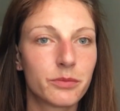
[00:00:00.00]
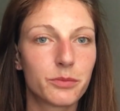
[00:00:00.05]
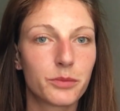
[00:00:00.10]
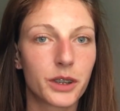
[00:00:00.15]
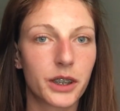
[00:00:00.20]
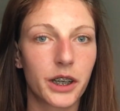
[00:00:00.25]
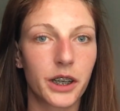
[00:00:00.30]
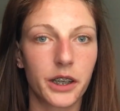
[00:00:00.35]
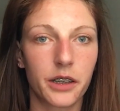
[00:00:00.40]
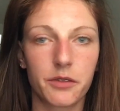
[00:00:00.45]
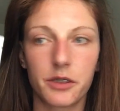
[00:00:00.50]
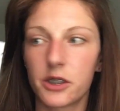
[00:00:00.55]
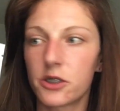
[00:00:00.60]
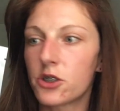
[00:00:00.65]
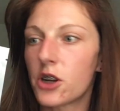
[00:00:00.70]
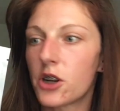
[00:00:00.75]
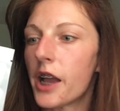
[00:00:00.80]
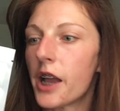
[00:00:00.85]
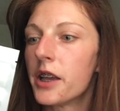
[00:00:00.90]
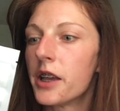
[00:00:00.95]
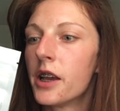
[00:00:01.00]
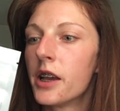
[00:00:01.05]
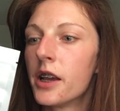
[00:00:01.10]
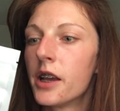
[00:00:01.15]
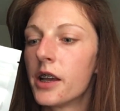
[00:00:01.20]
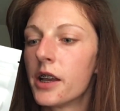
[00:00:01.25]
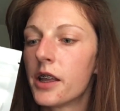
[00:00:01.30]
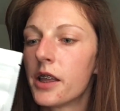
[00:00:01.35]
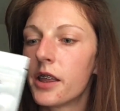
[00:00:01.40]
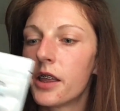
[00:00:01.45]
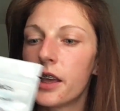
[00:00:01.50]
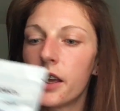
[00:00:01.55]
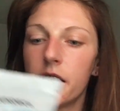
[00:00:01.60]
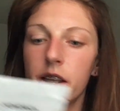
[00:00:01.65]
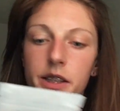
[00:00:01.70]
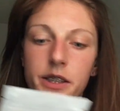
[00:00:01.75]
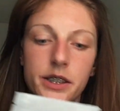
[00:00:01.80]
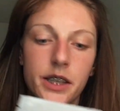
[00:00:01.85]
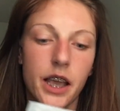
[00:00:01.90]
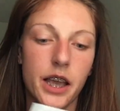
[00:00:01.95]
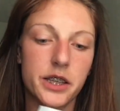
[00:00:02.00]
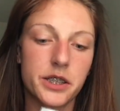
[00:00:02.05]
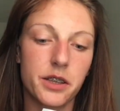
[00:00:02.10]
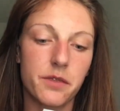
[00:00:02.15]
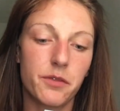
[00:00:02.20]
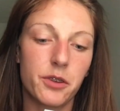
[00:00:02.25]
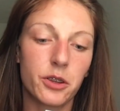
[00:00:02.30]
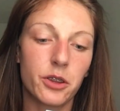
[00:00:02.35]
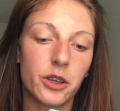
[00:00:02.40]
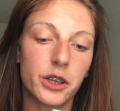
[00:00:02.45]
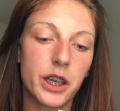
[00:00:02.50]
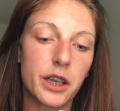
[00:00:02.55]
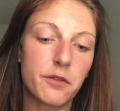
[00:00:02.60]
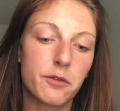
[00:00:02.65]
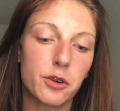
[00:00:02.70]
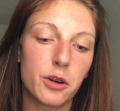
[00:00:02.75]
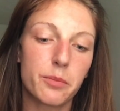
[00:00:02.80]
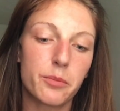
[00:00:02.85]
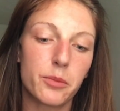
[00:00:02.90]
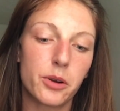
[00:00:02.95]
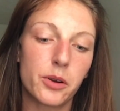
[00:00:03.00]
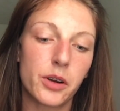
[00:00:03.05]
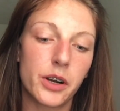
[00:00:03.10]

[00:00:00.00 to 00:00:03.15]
we're gonna give it a try. It says if you're looking for a